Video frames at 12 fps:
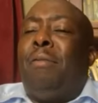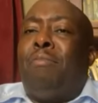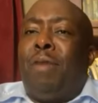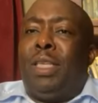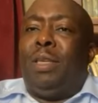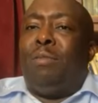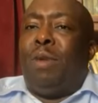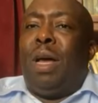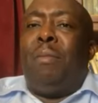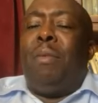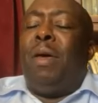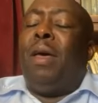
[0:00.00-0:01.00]
President
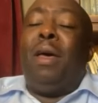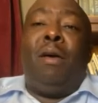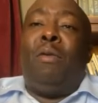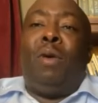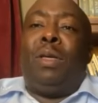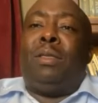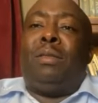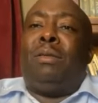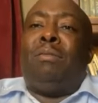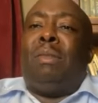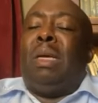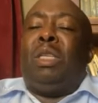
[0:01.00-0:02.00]
Mugabe was
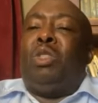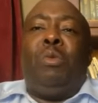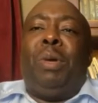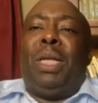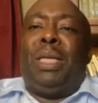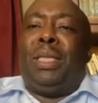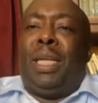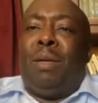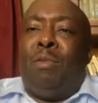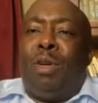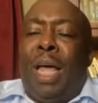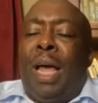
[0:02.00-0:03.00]
as human as
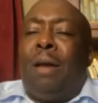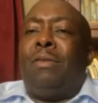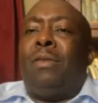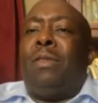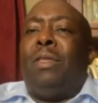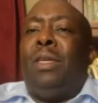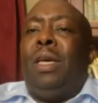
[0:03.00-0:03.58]
anybody else.